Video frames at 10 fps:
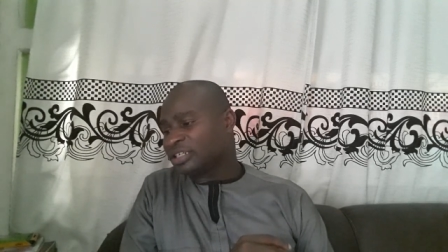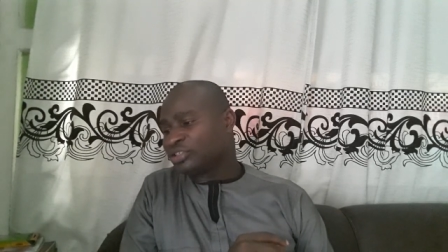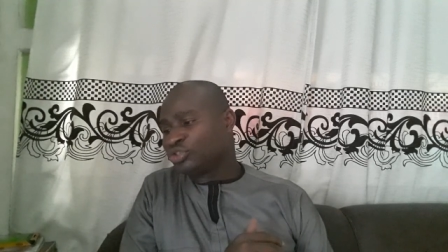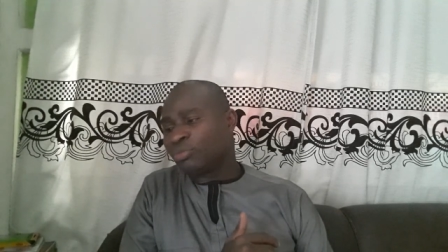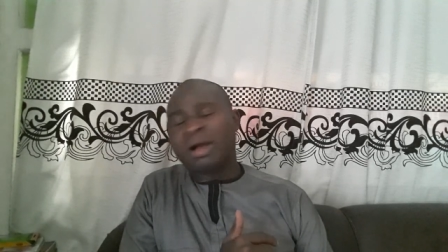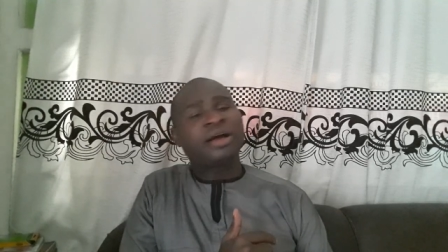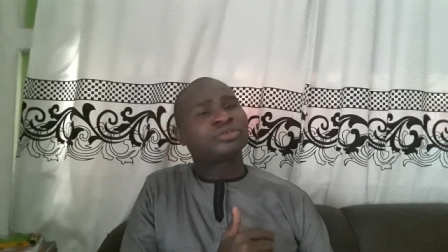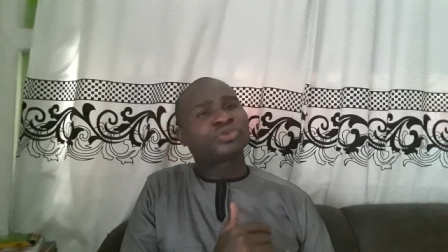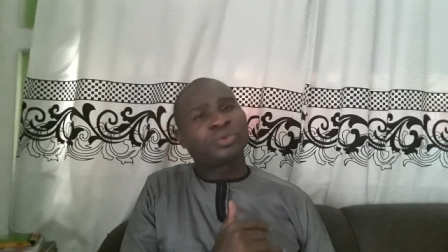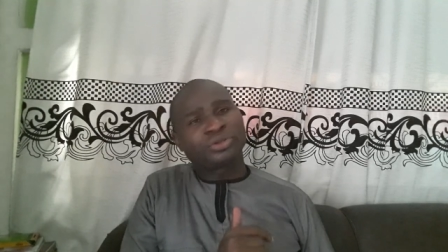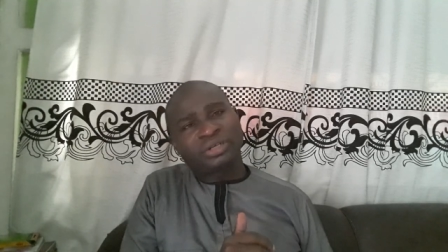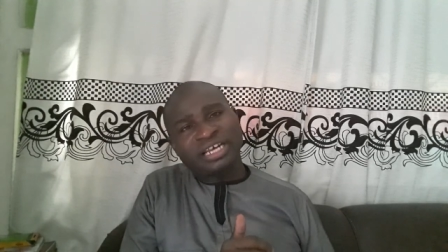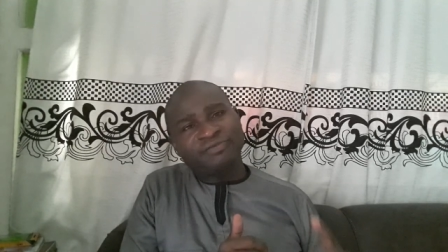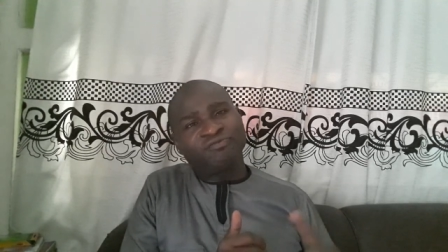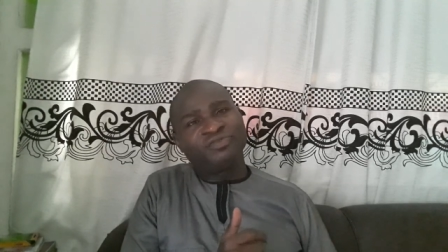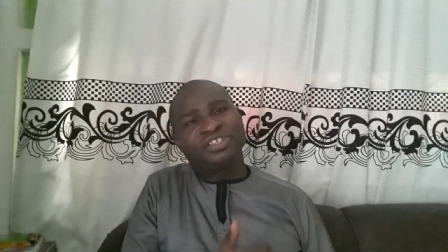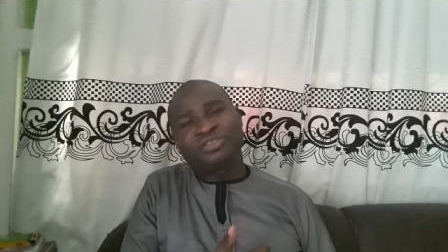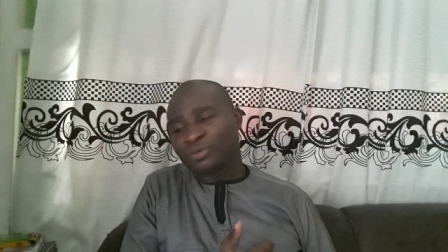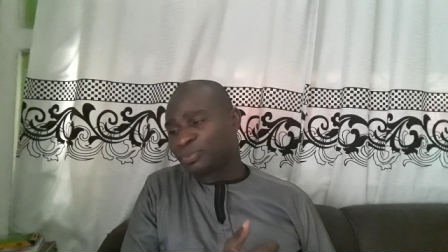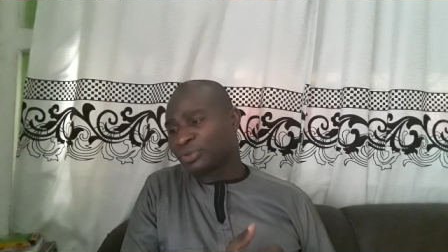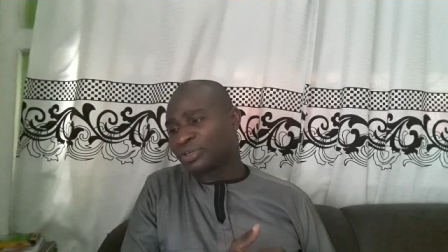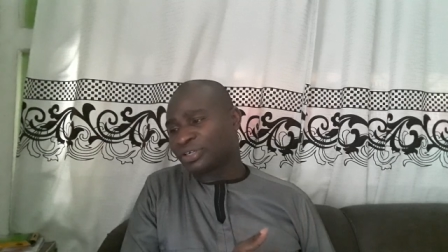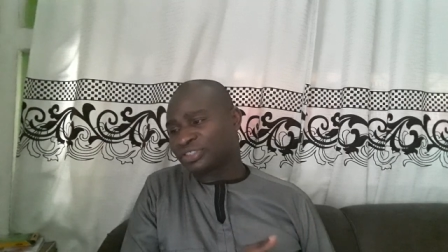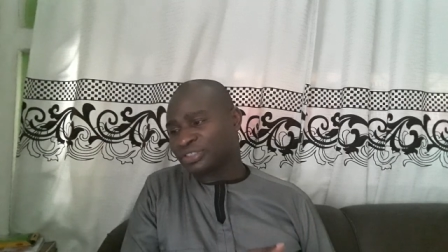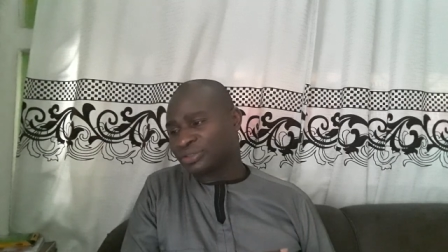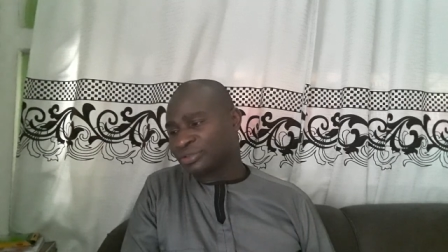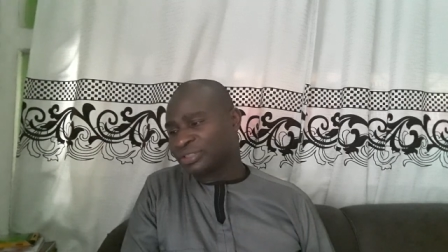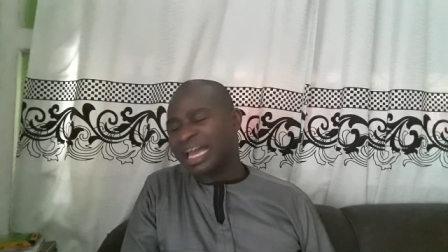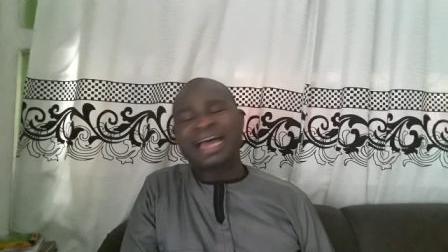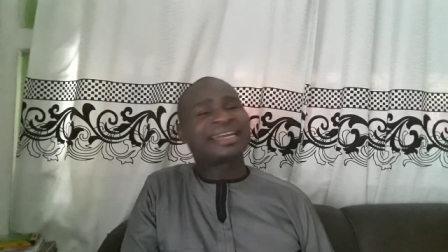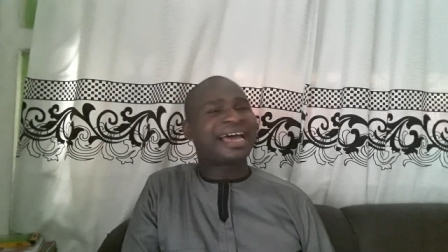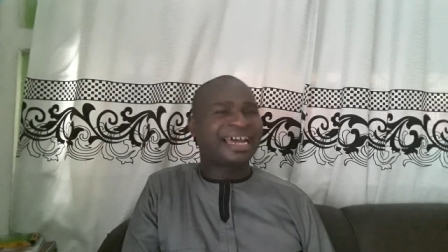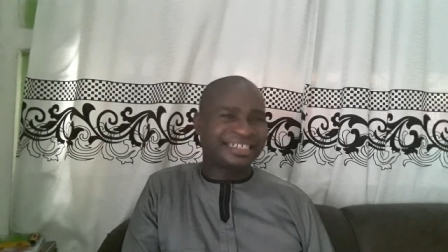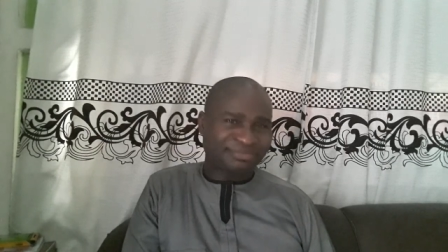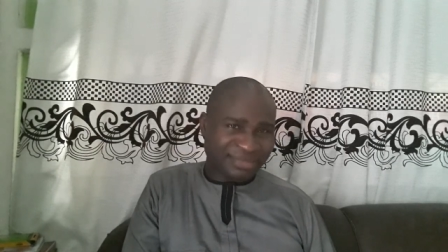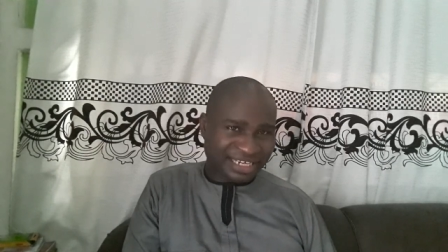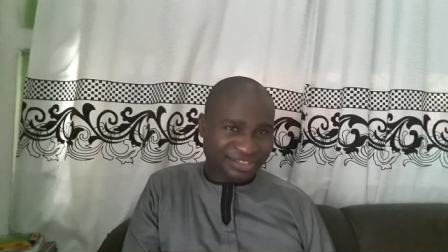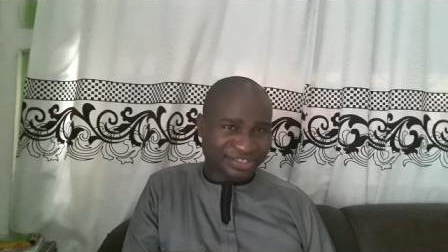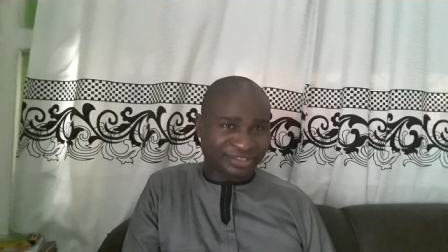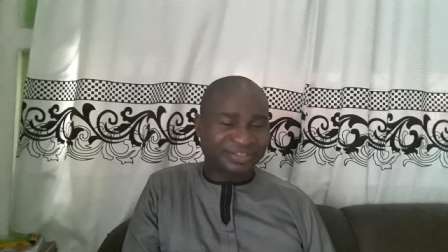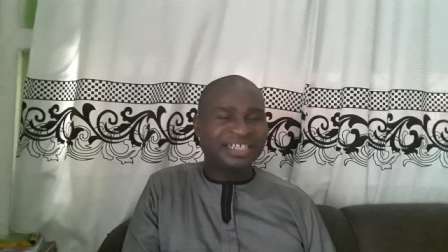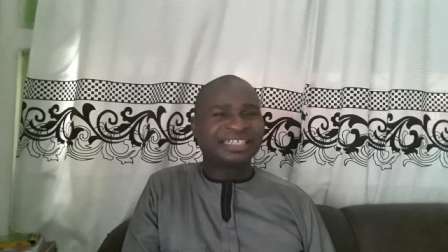you might also want to learn video production and animation.